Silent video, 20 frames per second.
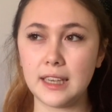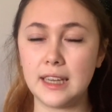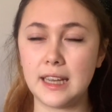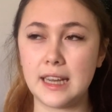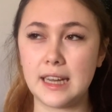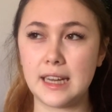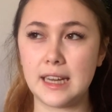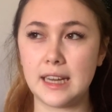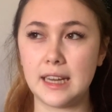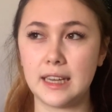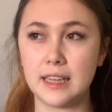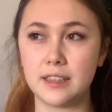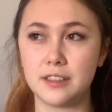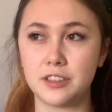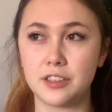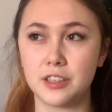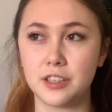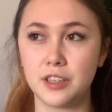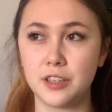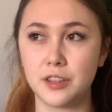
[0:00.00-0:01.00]

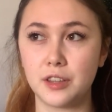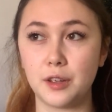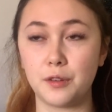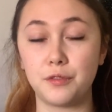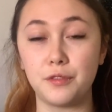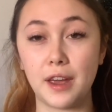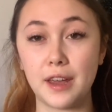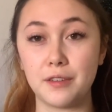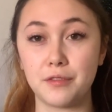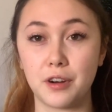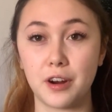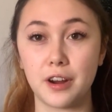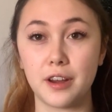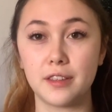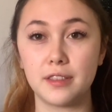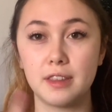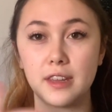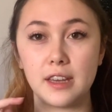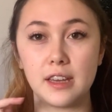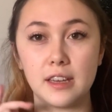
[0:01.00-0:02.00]
and the favourite
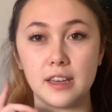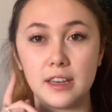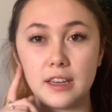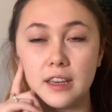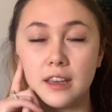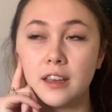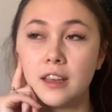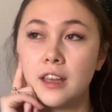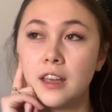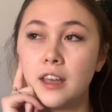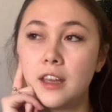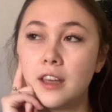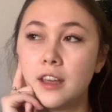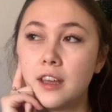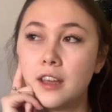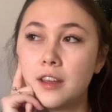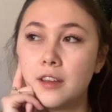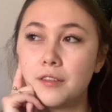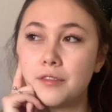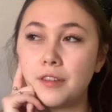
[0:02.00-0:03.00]
in
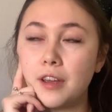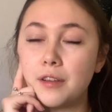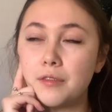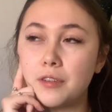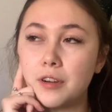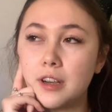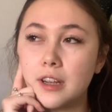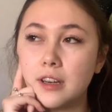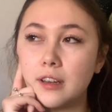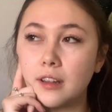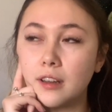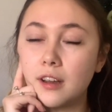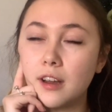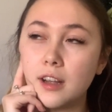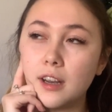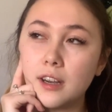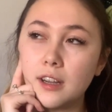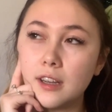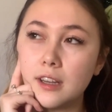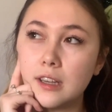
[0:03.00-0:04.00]
the
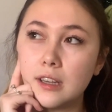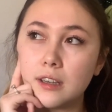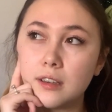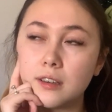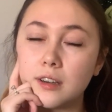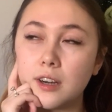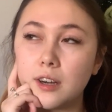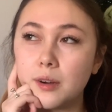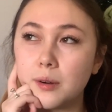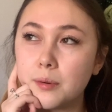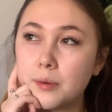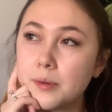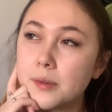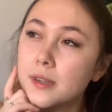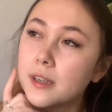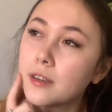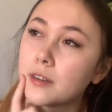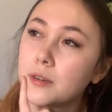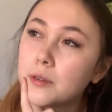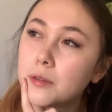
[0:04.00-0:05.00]
colour, oh, what's
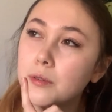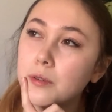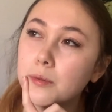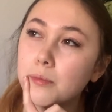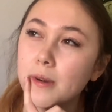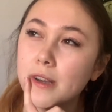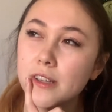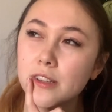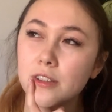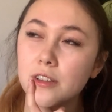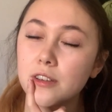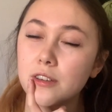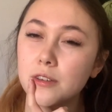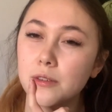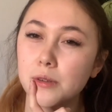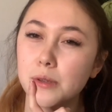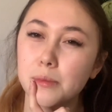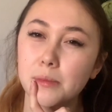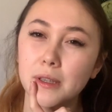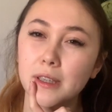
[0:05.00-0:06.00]
it called, mustard or
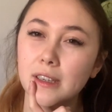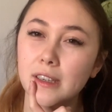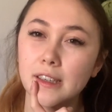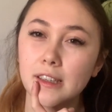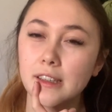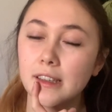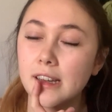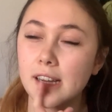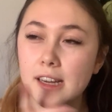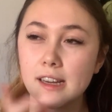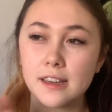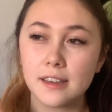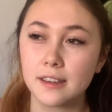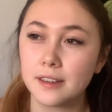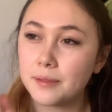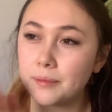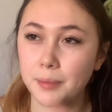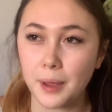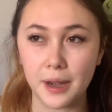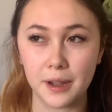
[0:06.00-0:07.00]
something like that,
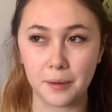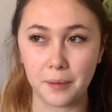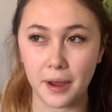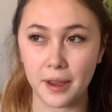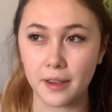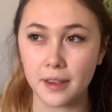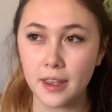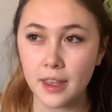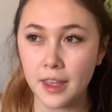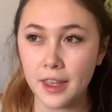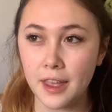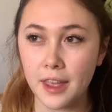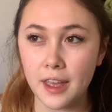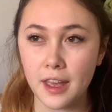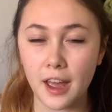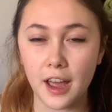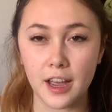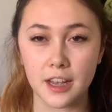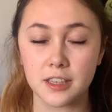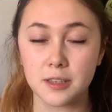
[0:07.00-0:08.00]
but anyway,
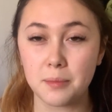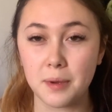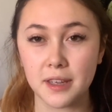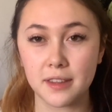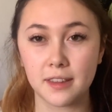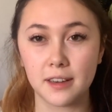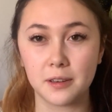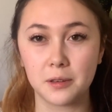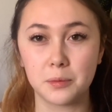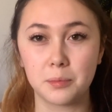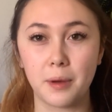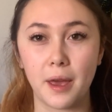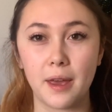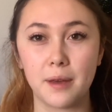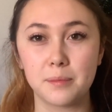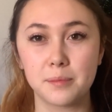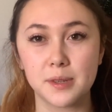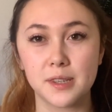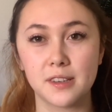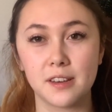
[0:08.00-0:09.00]
to make the little
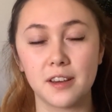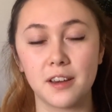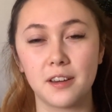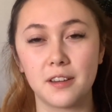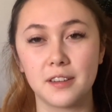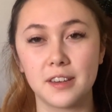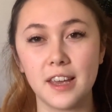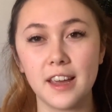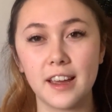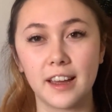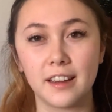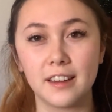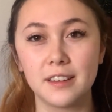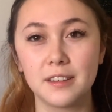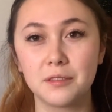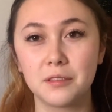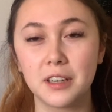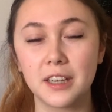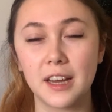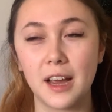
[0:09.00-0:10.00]
pips. So yeah,
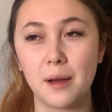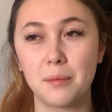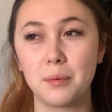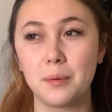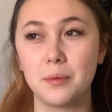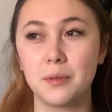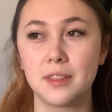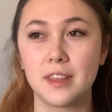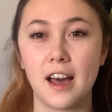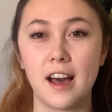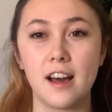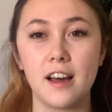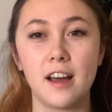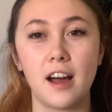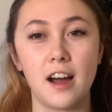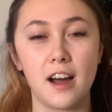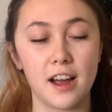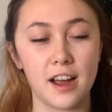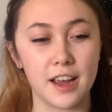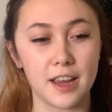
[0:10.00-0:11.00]
really happy with that.
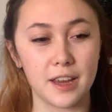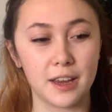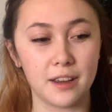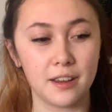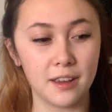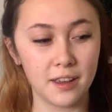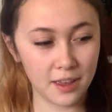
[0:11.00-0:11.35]
I